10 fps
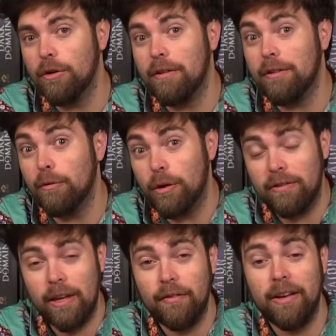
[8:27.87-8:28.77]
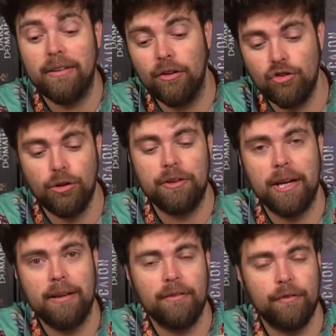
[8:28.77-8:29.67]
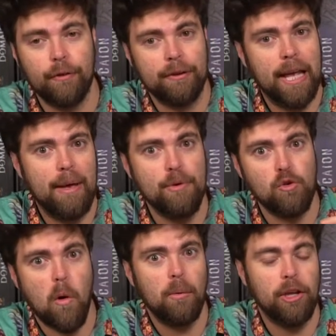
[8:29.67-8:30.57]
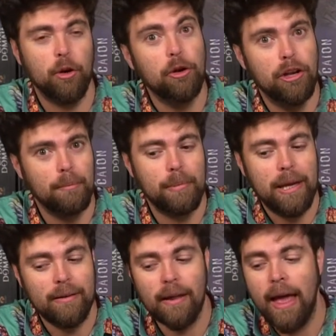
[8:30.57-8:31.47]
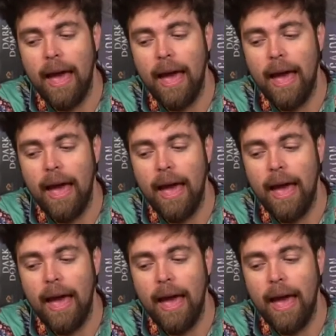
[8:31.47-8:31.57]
to receive additional tickets for a game you normally couldn't beat.